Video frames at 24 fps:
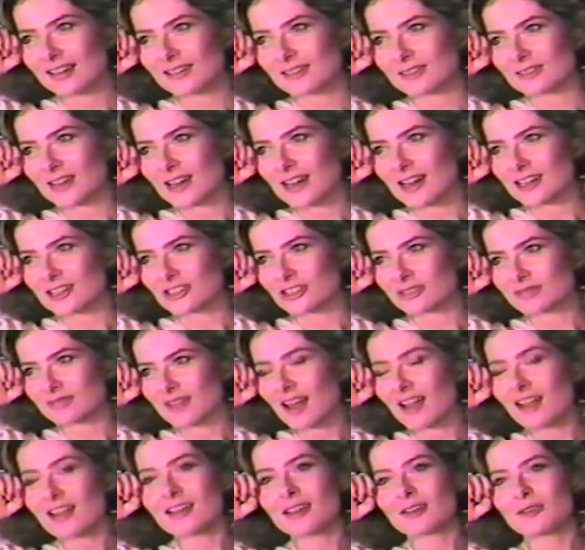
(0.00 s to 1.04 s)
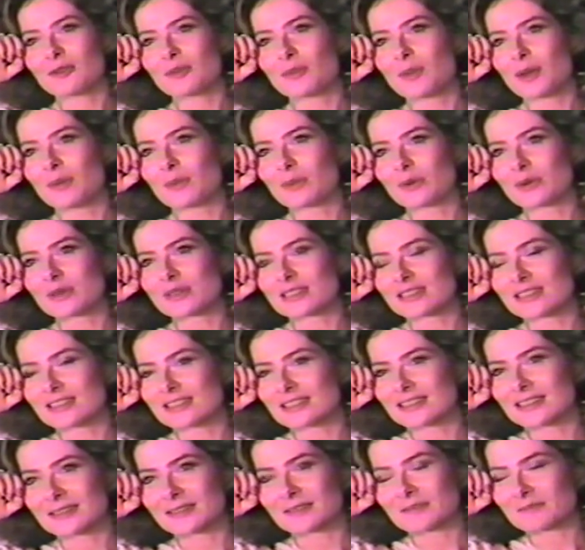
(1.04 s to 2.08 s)
Oh gosh, all I can remember
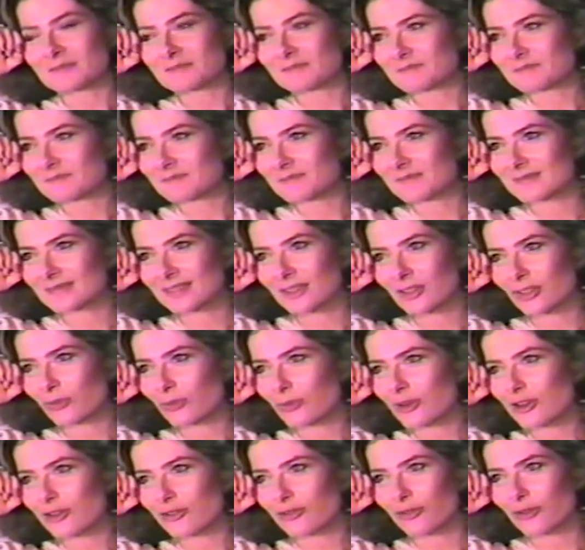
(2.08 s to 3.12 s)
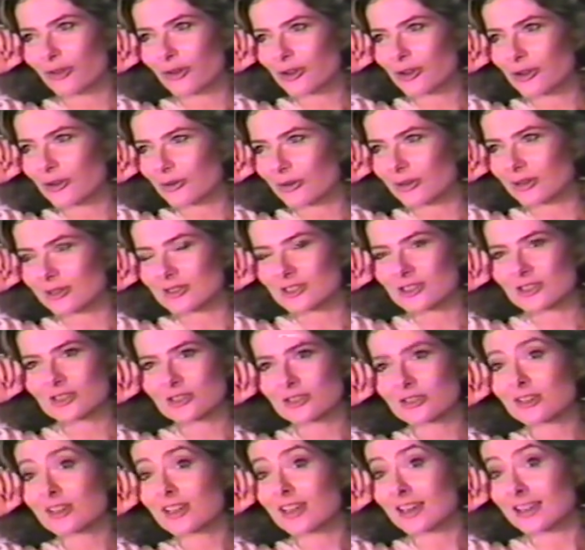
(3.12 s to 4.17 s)
is as a three or four year old
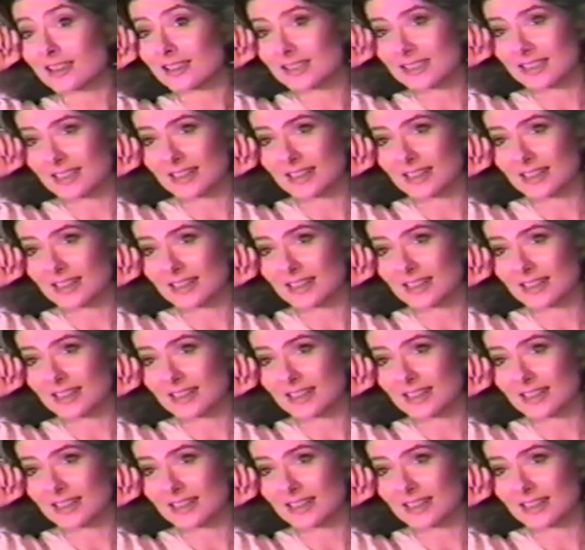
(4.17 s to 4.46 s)
just looking